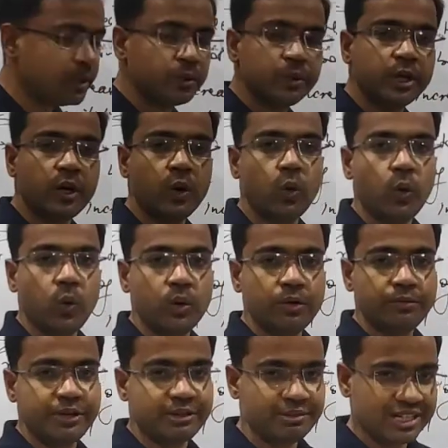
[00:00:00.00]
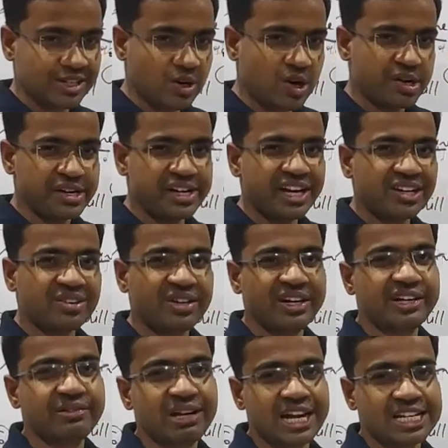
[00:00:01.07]
the hole? It will contract or it
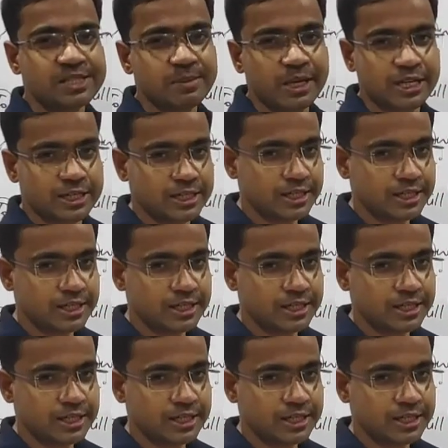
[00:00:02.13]
will expand?